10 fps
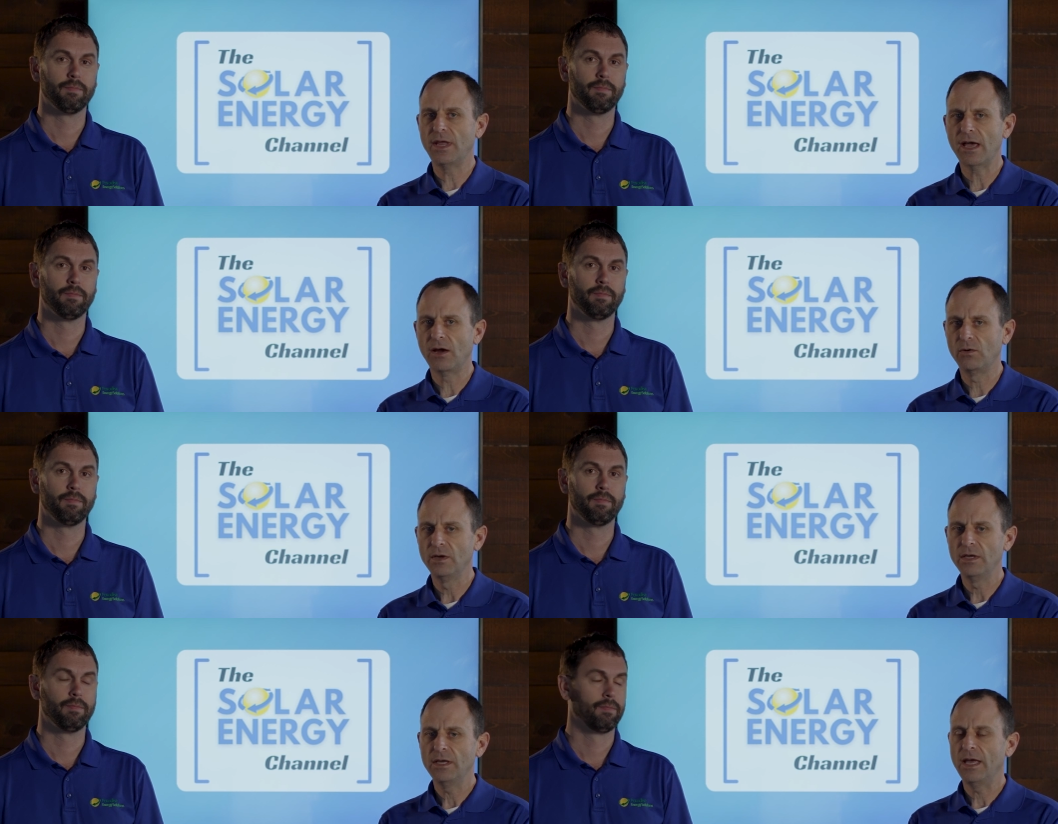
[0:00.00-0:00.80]
Speaker 1: now
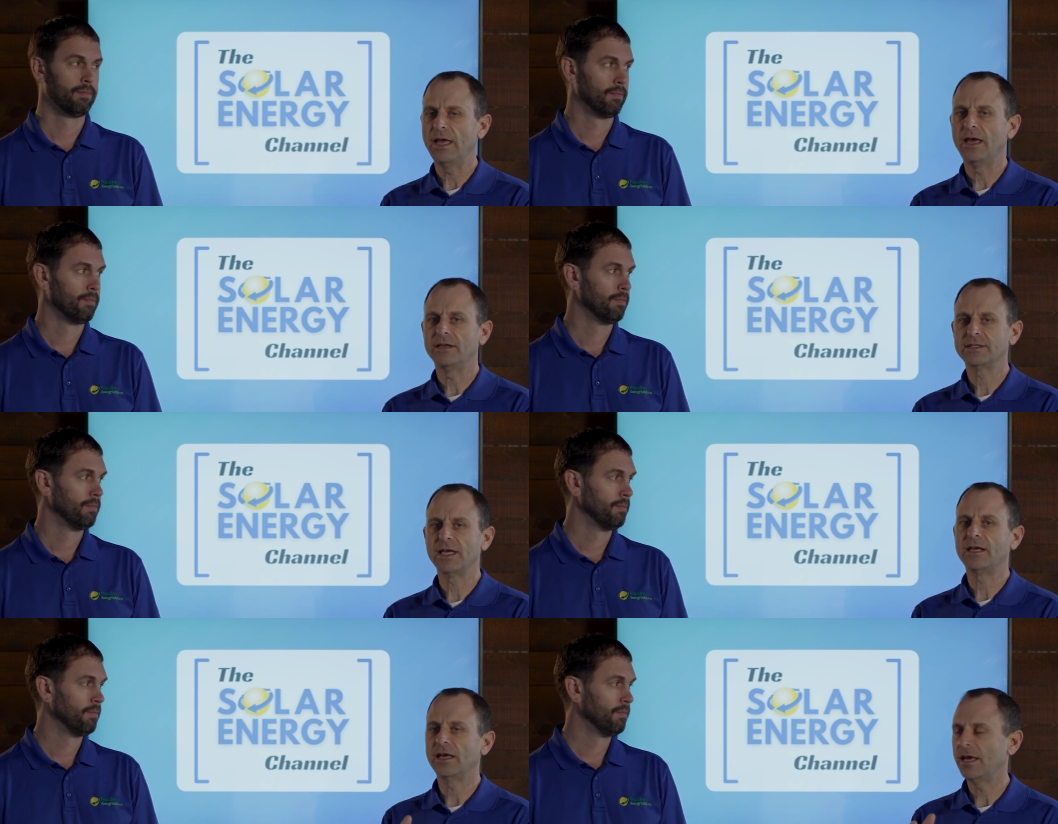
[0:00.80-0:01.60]
and
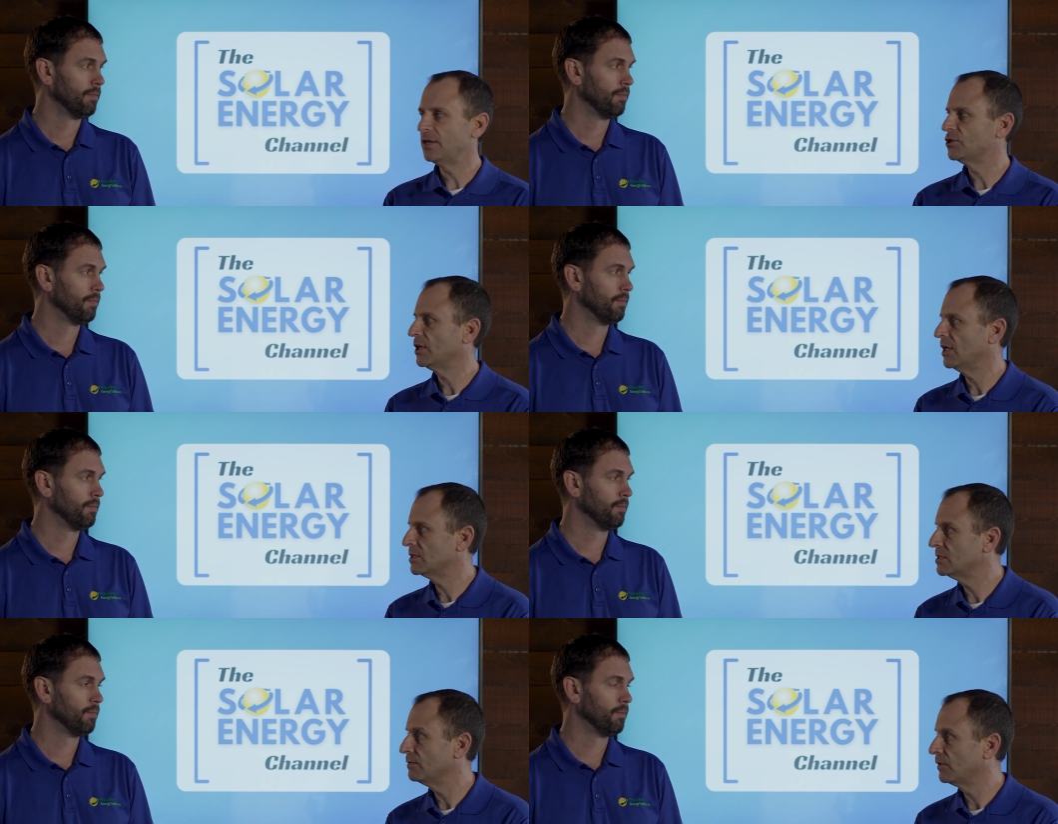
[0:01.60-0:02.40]
take a hedge
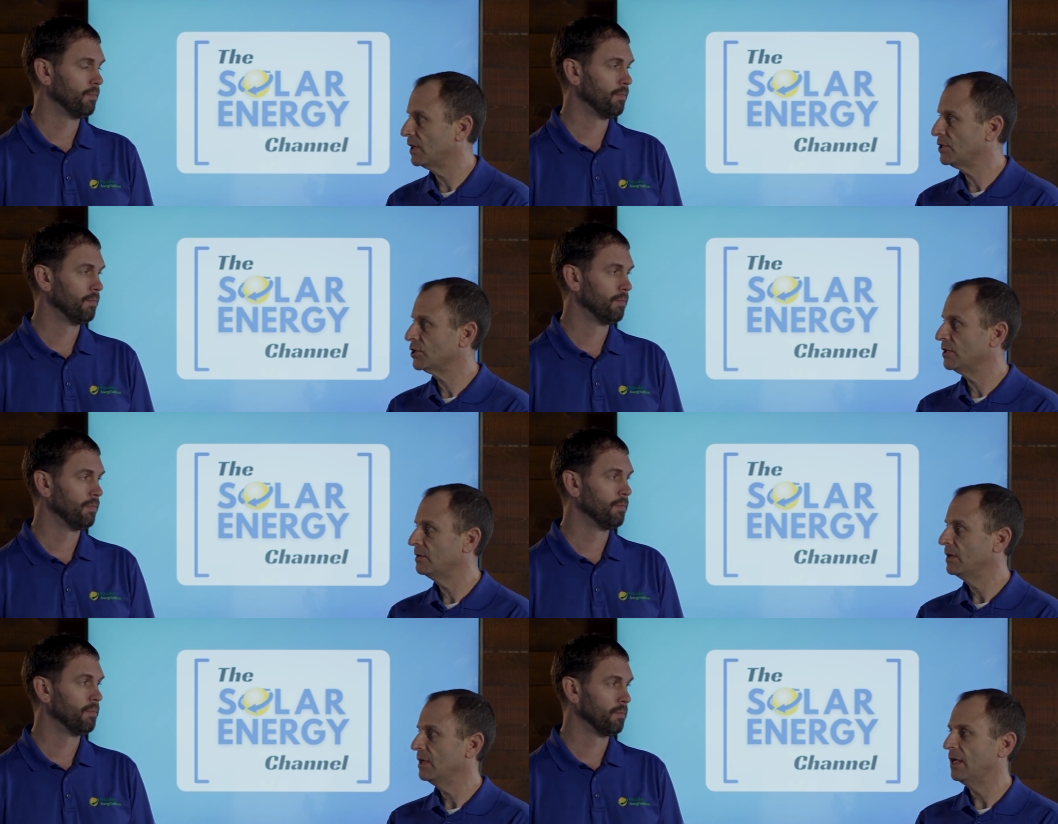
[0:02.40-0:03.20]
against
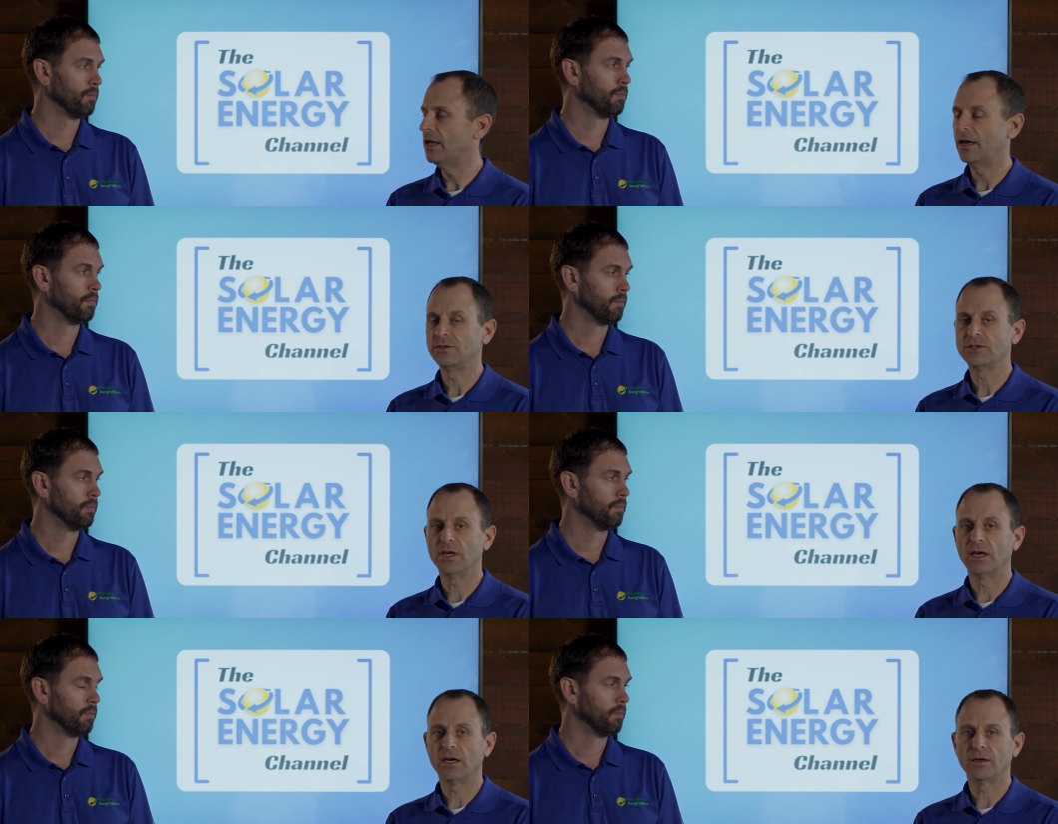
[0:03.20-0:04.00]
inflation and
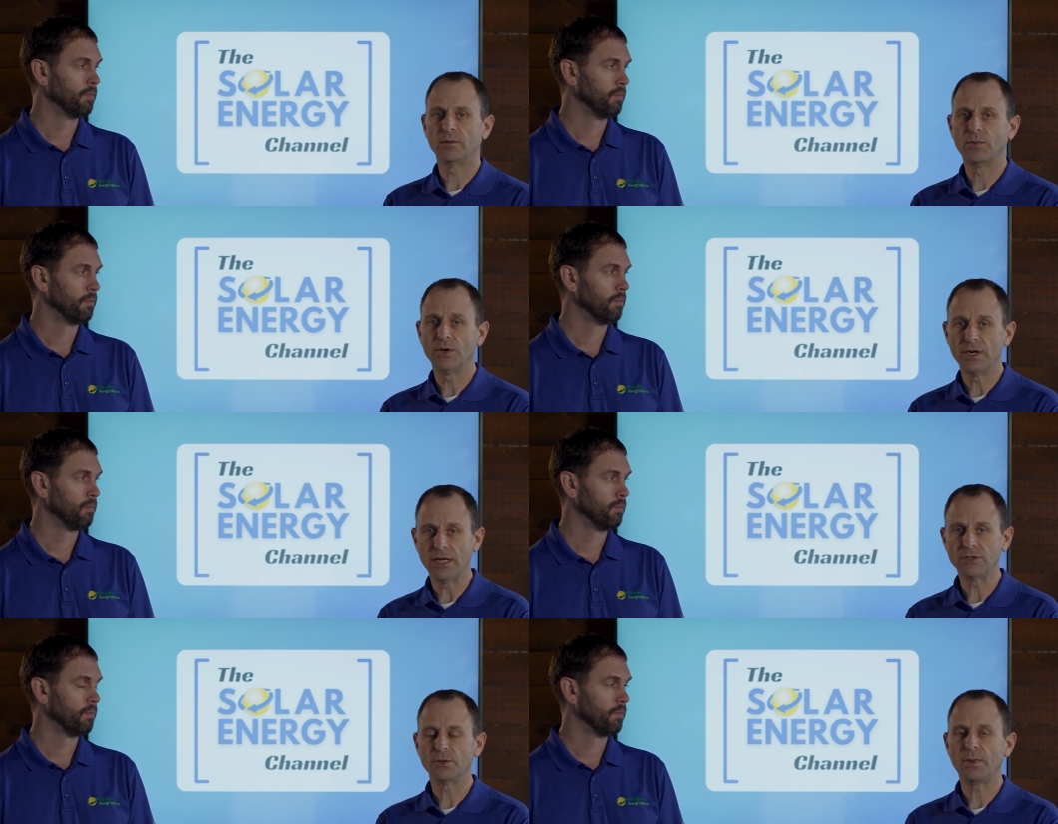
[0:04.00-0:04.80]
uh, put an
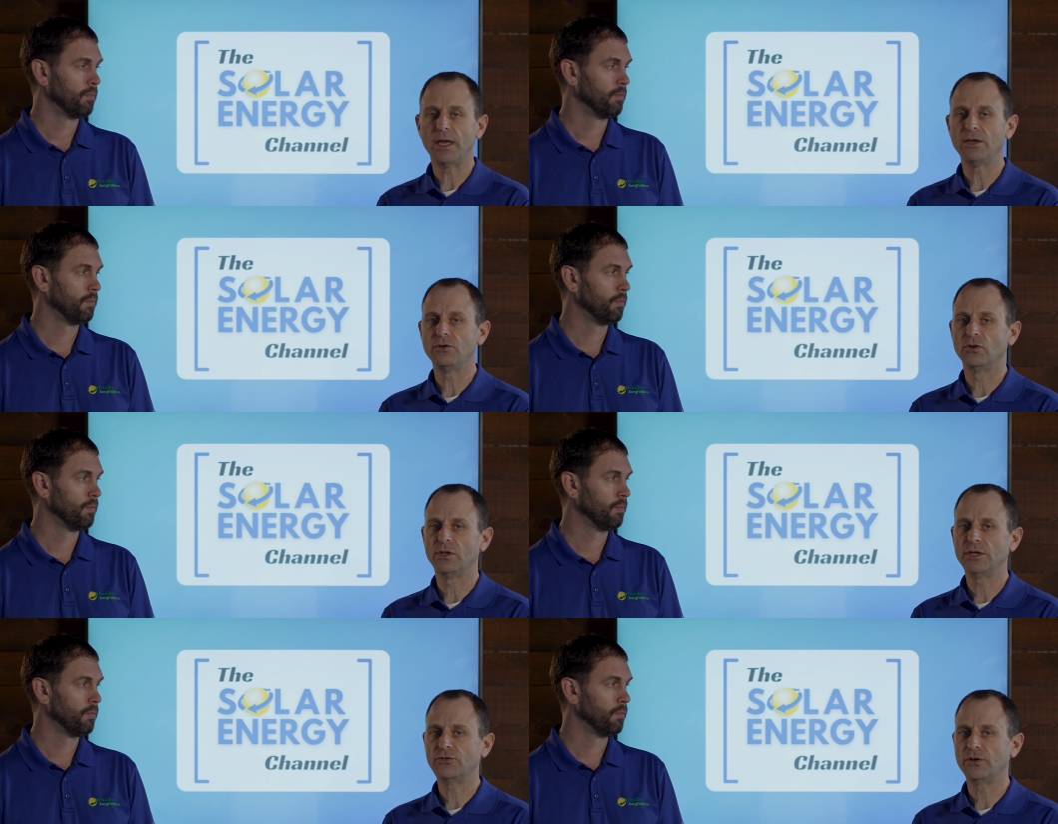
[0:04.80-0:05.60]
end to paying your
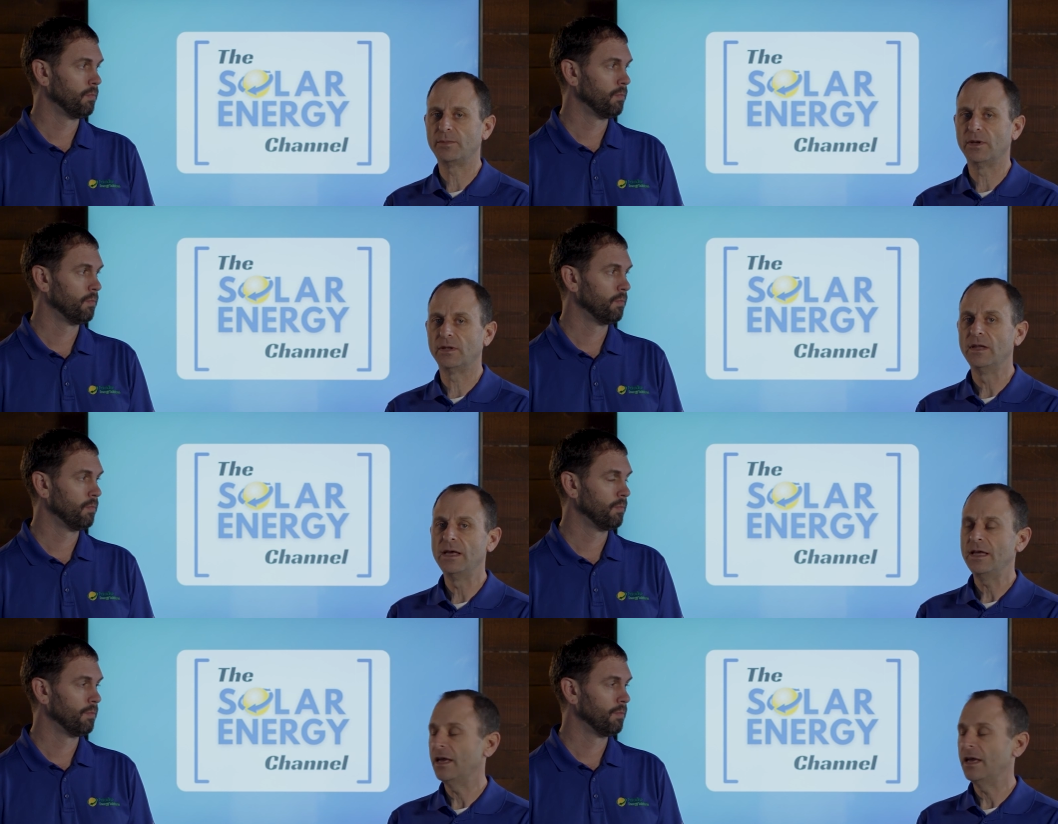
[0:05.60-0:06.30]
electric bill.